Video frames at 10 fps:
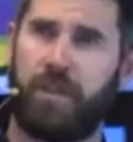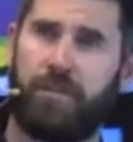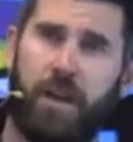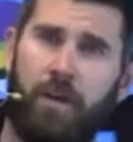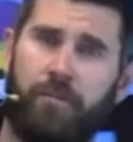
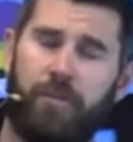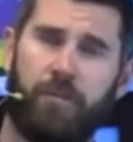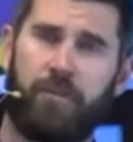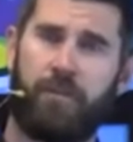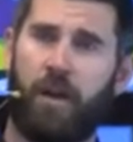They've come
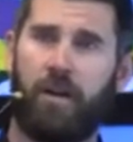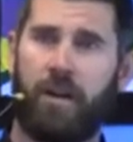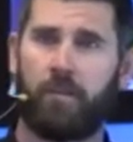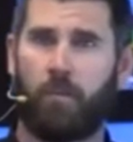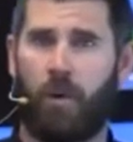from far
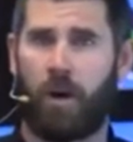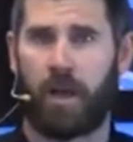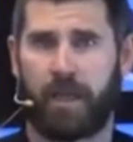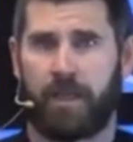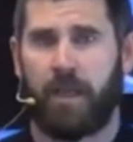and
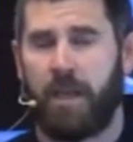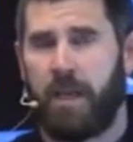wide.